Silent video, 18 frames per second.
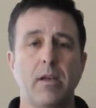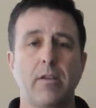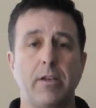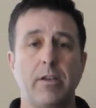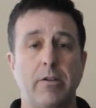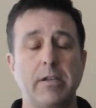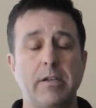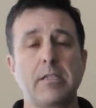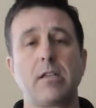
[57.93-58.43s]

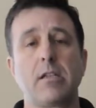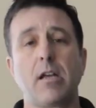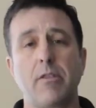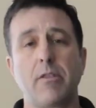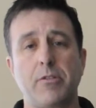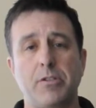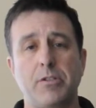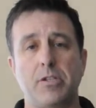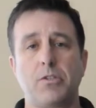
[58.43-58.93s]
There is
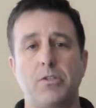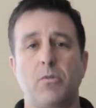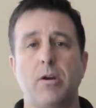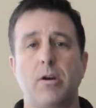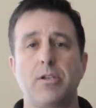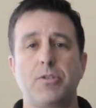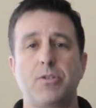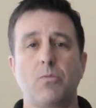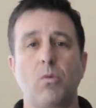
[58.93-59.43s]
another
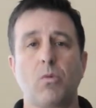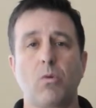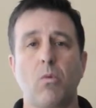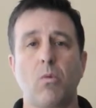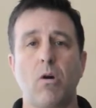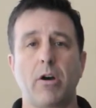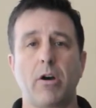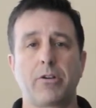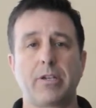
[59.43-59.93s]
situation where water